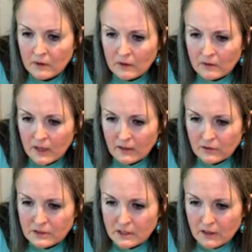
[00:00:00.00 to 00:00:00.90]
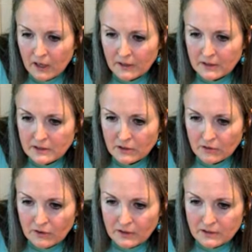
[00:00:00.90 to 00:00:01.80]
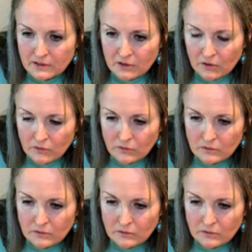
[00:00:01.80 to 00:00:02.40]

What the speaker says: That looks a lot easier than snow